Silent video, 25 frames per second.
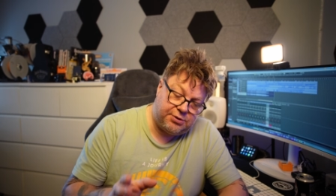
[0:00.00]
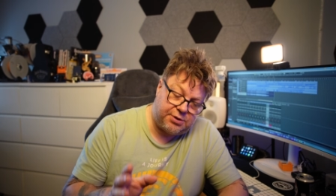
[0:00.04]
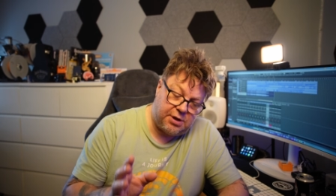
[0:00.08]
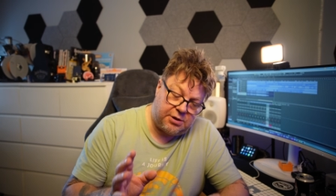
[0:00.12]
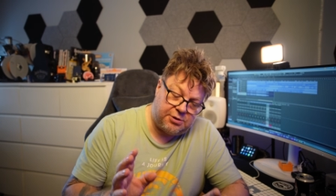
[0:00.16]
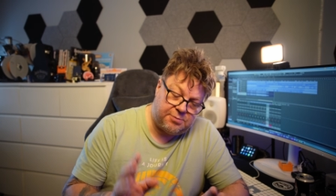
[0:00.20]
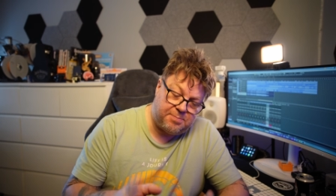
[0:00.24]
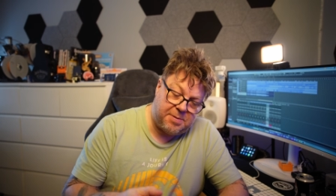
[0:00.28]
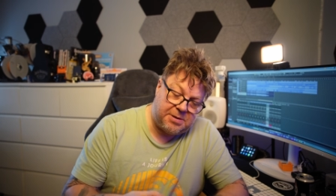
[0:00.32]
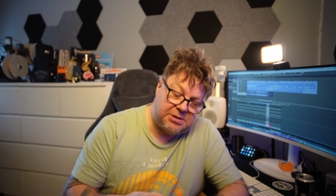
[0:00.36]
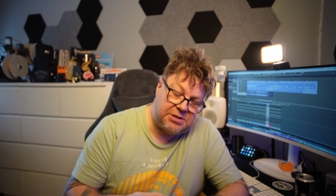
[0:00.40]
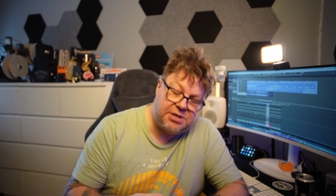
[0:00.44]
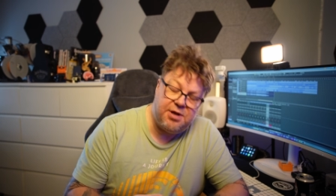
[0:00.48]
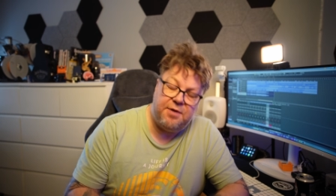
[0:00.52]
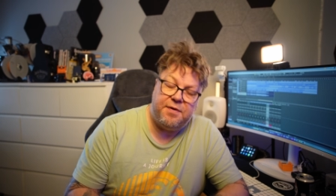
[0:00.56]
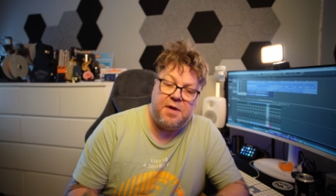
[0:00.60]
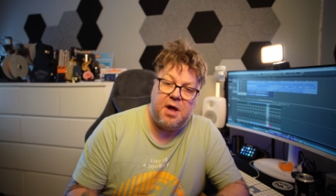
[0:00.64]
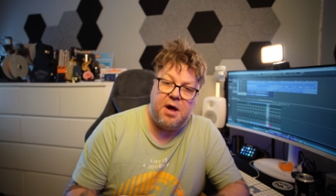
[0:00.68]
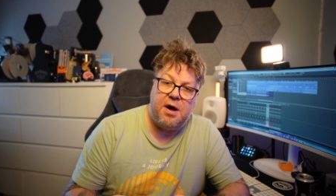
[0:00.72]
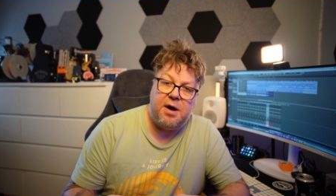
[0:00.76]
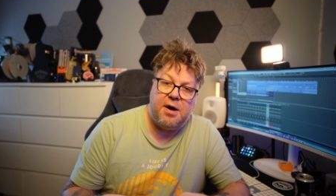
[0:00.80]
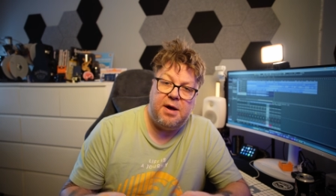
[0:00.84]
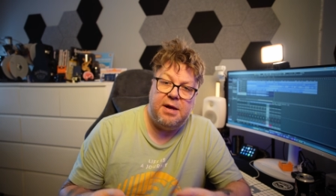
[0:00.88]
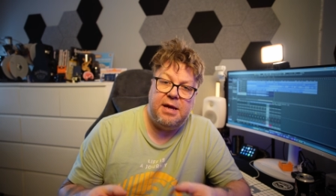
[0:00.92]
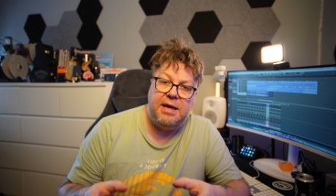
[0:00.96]
especially on
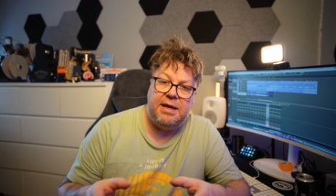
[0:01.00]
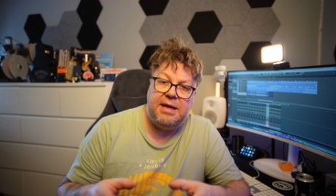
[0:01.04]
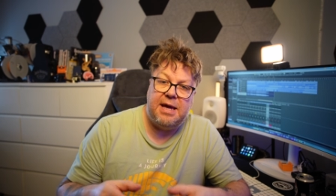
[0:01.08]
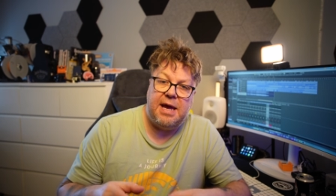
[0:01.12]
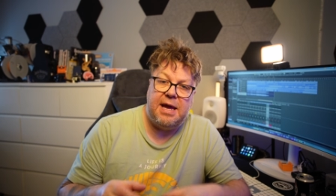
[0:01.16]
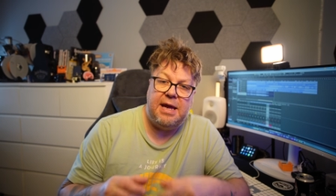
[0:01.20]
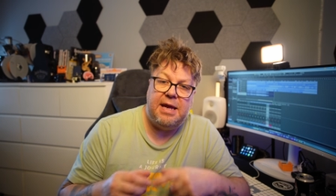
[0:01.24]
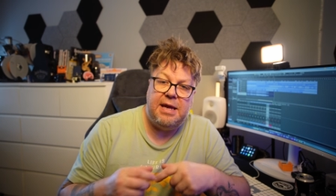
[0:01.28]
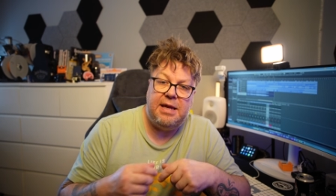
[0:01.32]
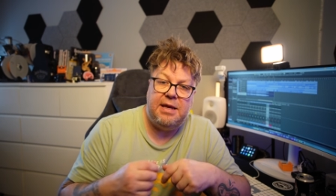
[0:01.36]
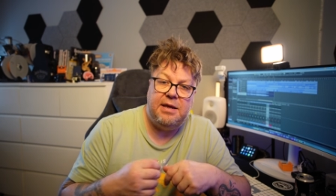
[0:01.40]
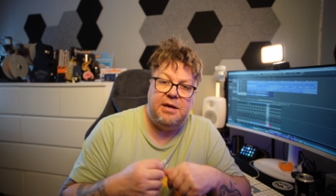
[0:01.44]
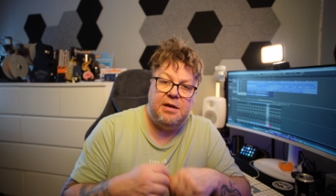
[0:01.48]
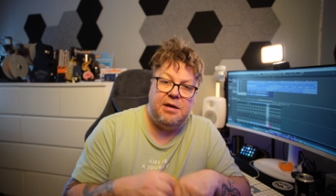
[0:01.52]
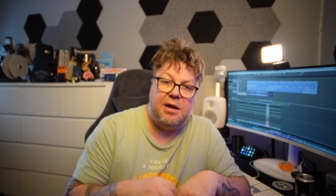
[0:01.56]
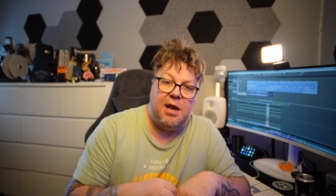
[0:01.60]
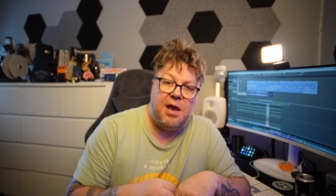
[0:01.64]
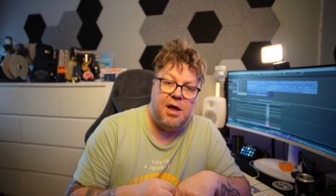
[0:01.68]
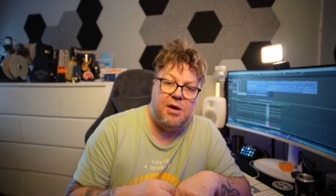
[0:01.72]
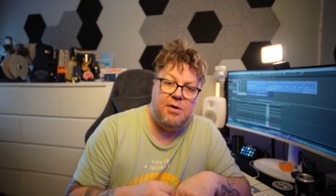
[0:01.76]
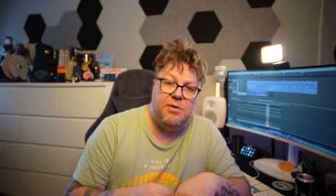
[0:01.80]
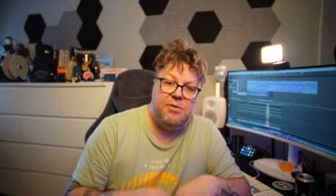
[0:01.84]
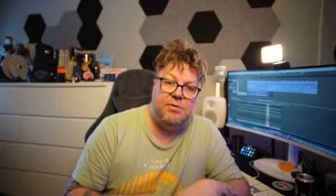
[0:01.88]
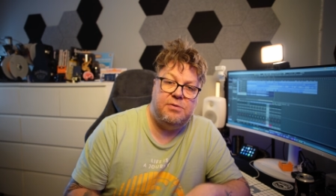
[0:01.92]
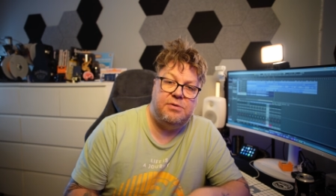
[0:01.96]
the higher gain
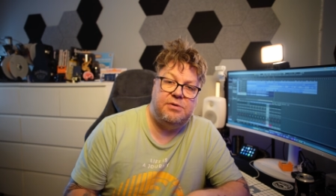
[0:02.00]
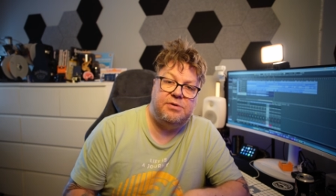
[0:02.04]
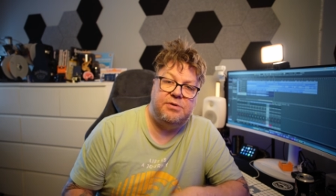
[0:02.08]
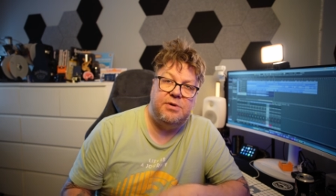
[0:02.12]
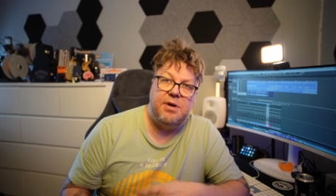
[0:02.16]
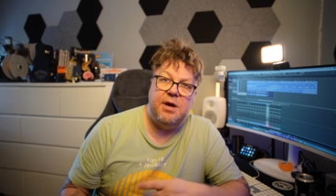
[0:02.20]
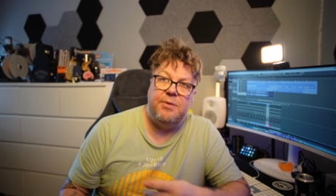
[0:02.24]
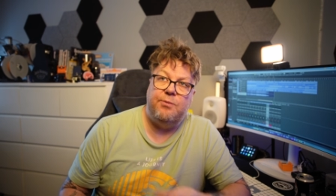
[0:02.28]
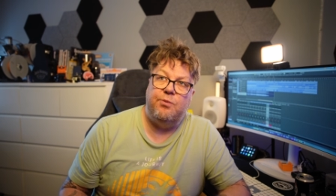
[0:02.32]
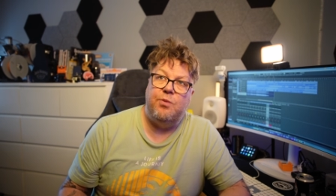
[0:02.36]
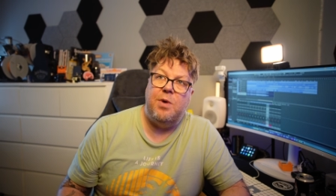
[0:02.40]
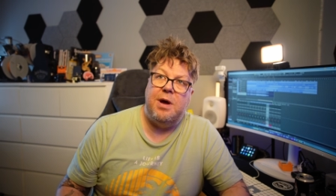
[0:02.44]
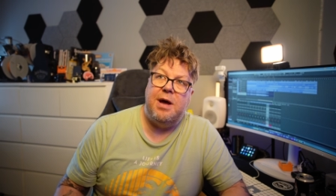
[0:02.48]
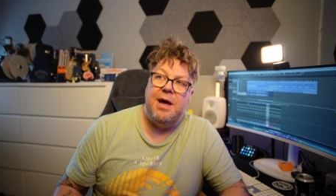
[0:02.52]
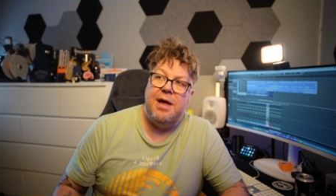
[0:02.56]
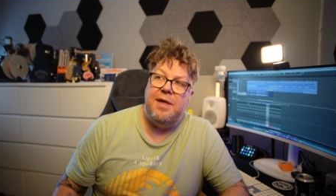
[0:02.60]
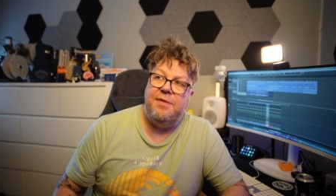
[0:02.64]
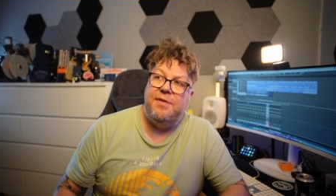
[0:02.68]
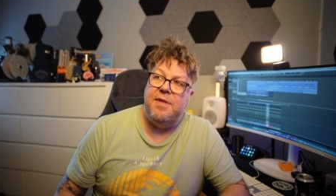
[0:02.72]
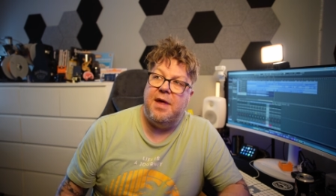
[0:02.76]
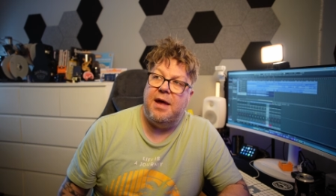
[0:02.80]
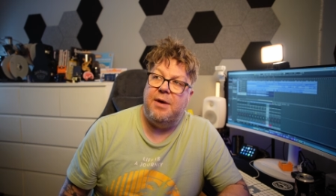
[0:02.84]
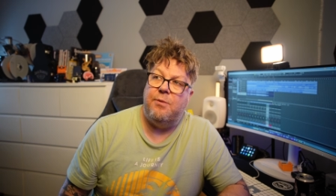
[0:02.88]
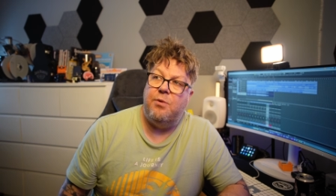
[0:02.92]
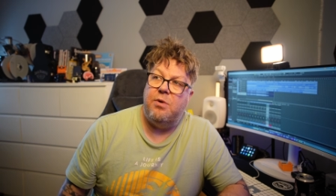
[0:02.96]
clones, where
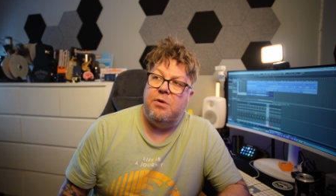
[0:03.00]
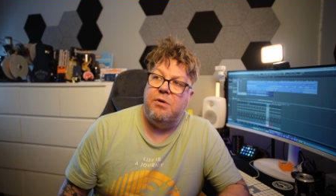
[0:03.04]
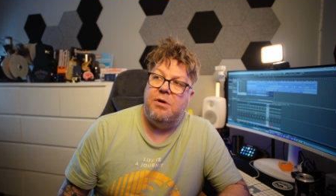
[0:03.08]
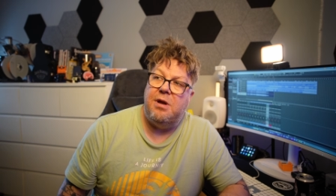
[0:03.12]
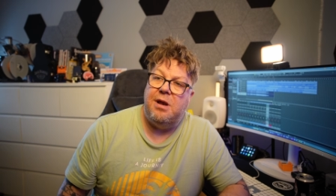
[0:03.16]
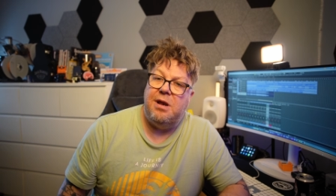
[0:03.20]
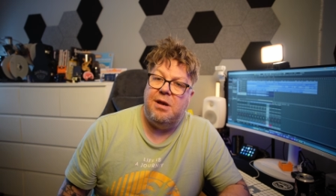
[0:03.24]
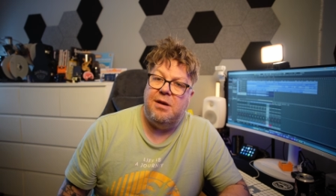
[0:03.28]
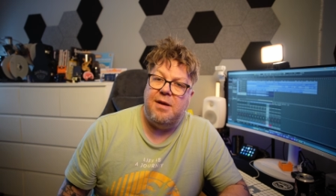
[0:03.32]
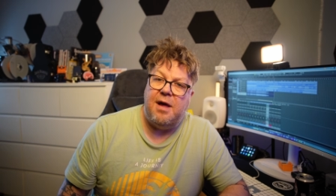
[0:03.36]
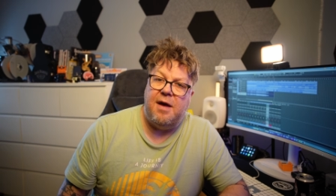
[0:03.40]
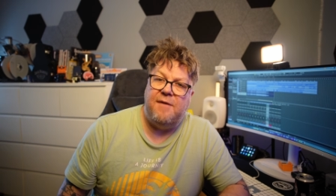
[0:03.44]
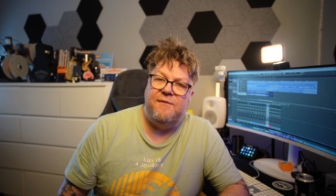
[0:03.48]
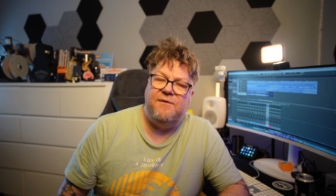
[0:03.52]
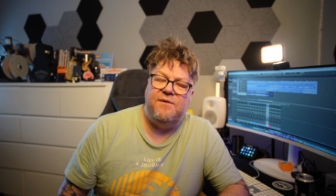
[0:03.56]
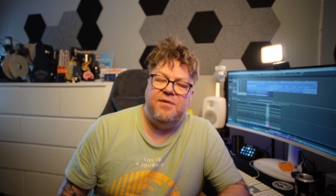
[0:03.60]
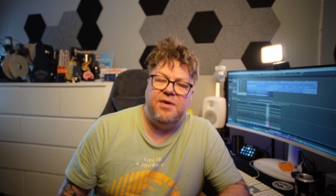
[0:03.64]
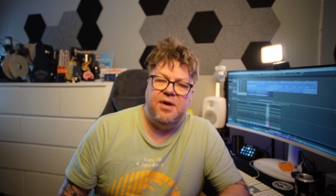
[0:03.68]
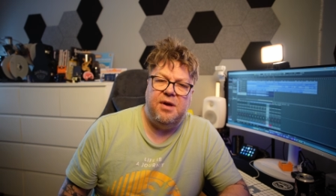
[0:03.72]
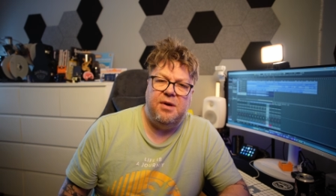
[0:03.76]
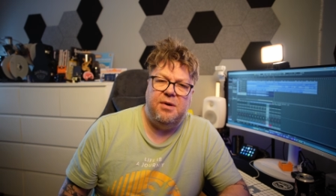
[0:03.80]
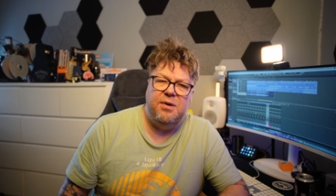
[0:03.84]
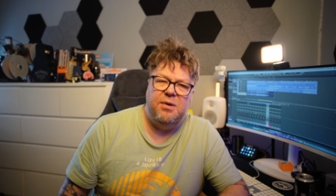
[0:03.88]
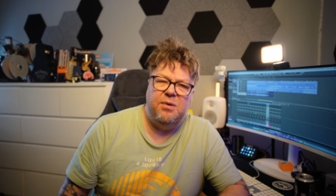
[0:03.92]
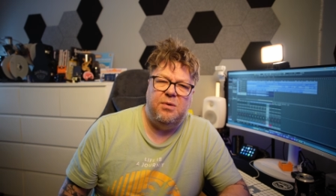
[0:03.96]
there were a
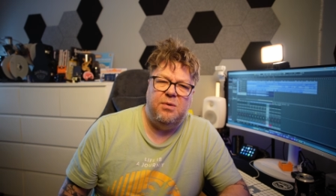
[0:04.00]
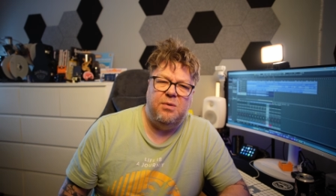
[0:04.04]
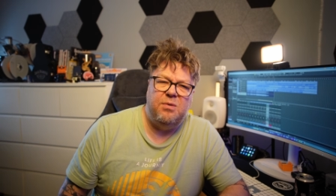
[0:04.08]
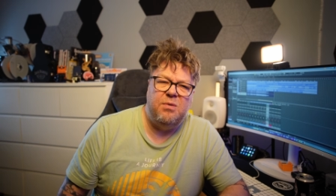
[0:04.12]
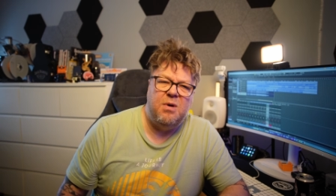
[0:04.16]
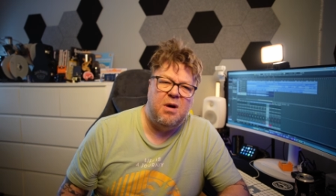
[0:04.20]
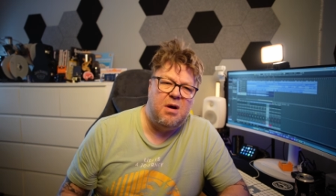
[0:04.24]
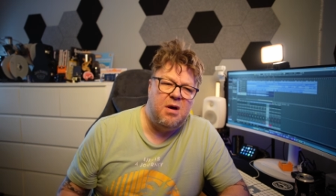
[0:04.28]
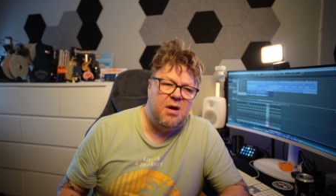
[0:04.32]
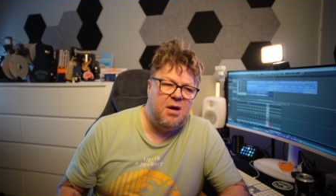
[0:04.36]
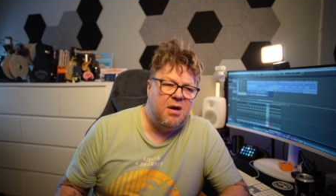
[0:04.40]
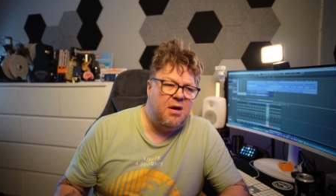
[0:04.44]
few